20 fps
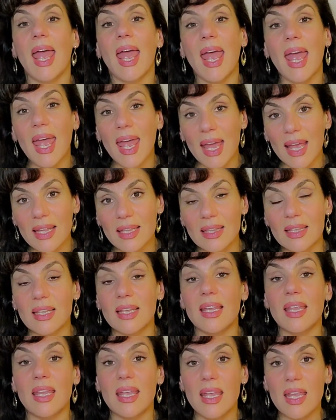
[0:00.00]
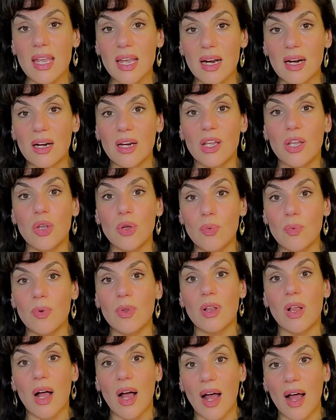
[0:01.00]
And here you
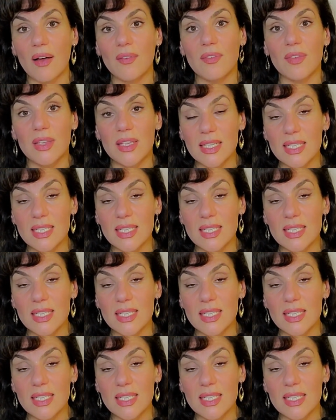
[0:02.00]
will have